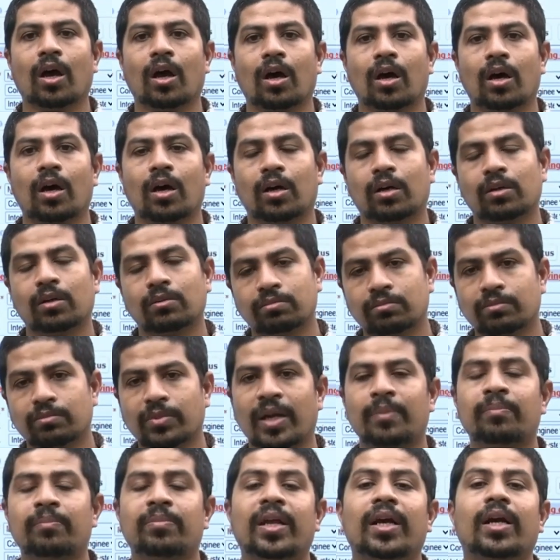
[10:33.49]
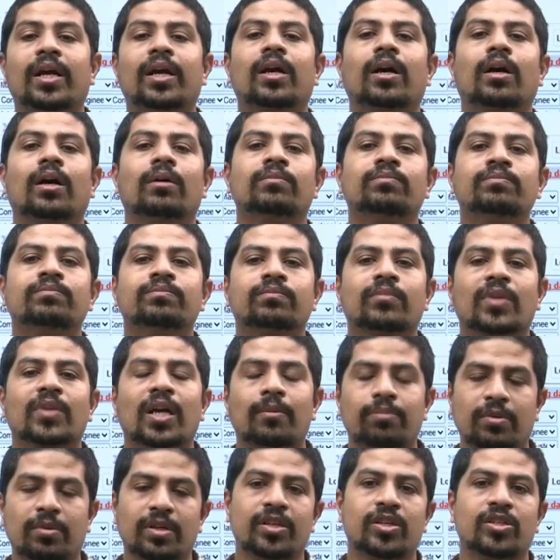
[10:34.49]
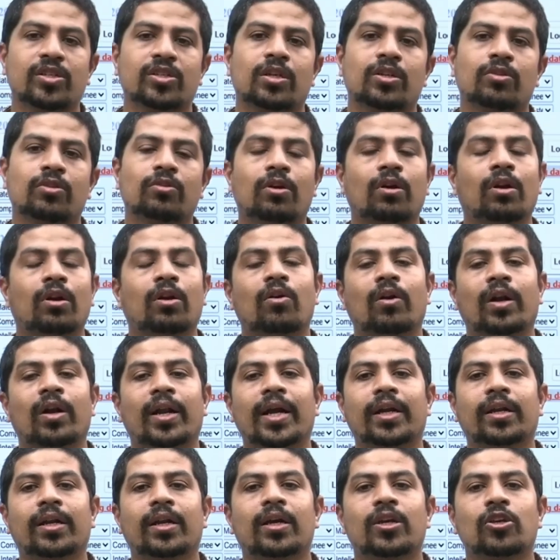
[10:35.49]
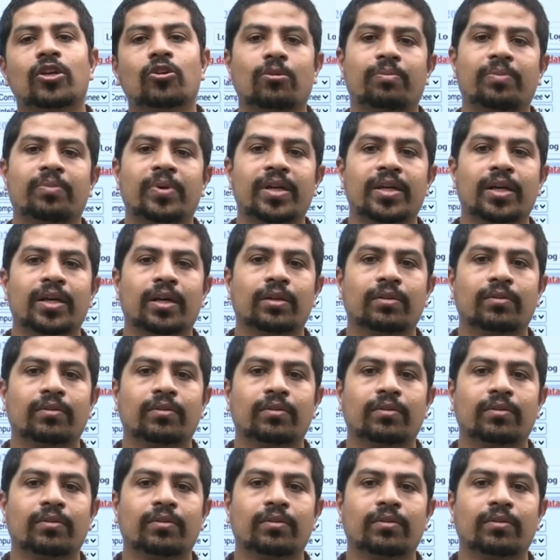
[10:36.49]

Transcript: uh, MTech uh, application, you can contact your YourPedia.